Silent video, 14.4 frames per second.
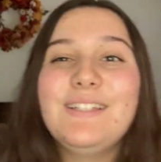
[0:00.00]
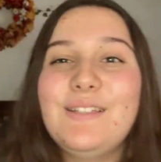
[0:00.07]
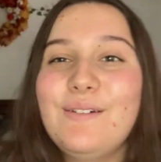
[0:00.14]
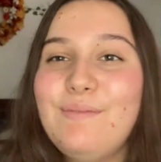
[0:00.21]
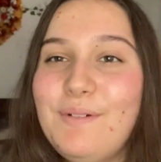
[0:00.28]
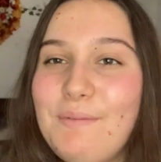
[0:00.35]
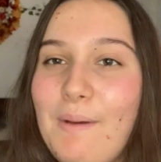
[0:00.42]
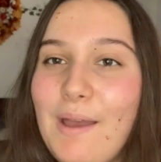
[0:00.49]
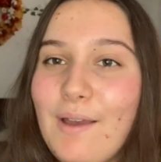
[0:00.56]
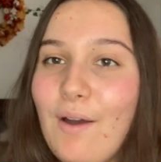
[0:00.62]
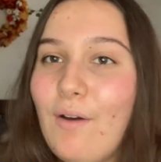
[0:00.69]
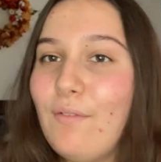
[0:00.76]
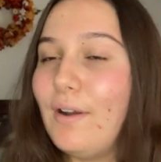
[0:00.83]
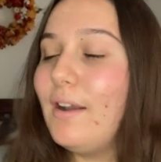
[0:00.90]
so I'll move back
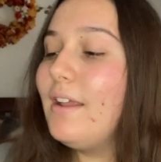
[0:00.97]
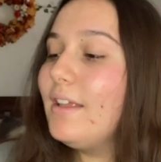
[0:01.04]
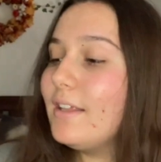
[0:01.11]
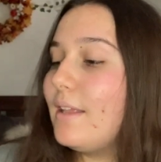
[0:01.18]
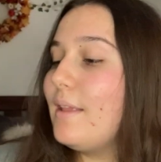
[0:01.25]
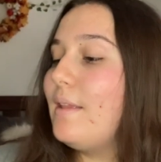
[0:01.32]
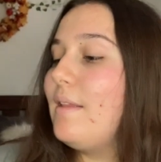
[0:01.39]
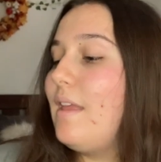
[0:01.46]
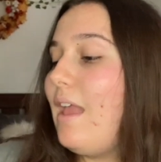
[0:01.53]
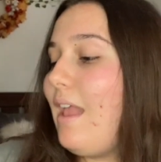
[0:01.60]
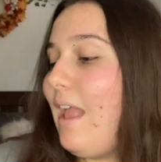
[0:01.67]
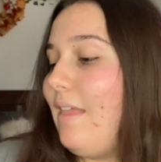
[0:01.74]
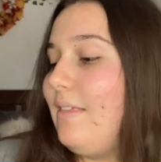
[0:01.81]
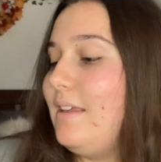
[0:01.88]
over.
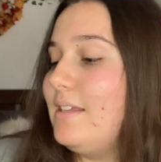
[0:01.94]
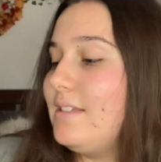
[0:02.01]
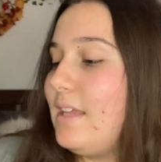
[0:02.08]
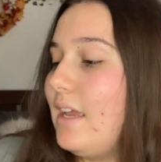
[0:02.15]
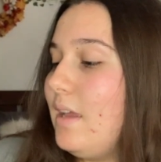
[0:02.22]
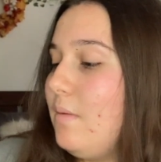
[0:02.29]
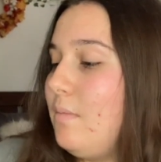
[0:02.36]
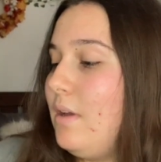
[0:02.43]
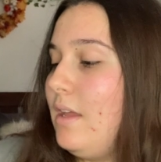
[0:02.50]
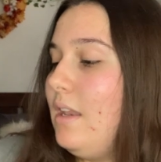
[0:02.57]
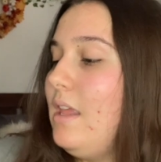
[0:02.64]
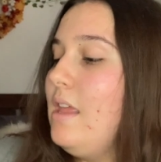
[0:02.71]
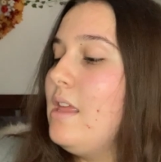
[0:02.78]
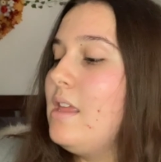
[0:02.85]
And the second
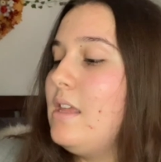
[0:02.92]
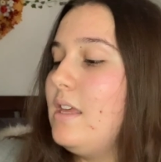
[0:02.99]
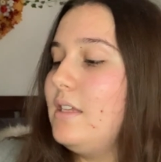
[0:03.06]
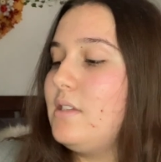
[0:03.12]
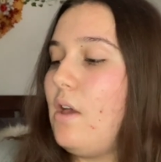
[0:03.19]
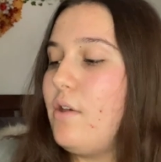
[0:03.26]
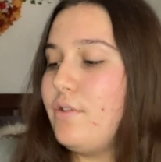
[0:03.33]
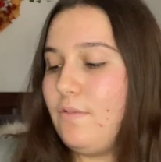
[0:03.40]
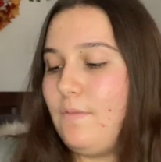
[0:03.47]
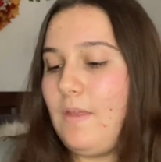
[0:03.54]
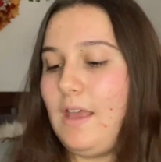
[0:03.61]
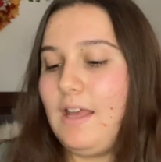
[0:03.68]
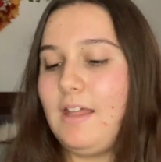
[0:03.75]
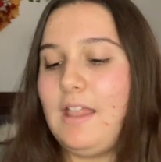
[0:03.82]
one is also from
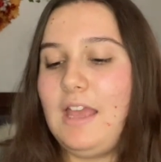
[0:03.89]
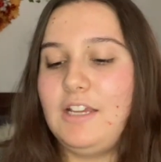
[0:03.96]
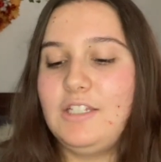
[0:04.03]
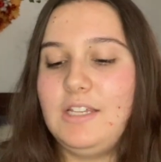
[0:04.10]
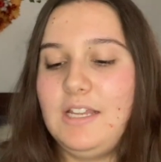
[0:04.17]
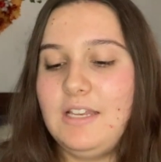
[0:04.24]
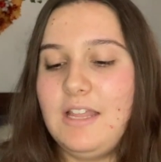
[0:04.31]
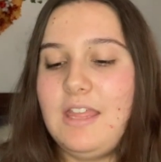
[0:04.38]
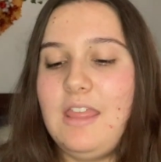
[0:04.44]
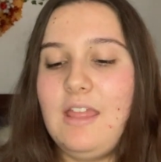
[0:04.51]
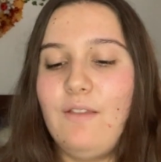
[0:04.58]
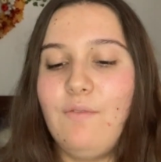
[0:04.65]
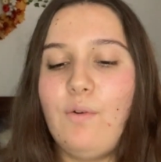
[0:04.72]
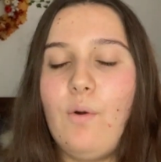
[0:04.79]
that collection.
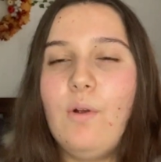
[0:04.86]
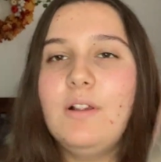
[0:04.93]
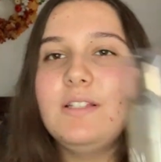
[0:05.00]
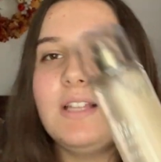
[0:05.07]
And of course,